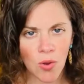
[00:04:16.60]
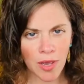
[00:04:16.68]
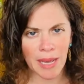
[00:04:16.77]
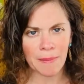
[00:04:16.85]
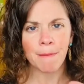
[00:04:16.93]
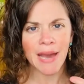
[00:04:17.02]

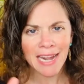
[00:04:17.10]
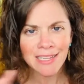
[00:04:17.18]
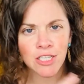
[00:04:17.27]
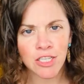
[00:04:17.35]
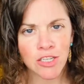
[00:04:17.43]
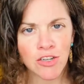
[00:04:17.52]
Okay, back
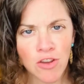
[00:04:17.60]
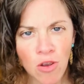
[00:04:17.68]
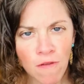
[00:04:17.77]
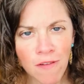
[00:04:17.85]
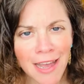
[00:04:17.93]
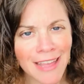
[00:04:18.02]
to
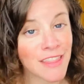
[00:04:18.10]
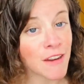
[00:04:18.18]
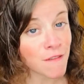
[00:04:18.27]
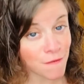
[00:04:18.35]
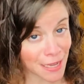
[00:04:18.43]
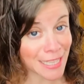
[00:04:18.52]
Sernova and
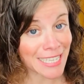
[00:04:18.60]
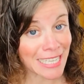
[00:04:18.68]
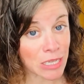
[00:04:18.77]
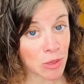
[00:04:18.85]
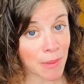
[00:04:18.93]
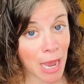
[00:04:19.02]
their fancy
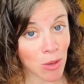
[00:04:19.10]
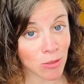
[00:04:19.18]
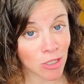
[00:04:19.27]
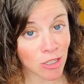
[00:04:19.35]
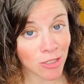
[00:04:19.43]
little pouch.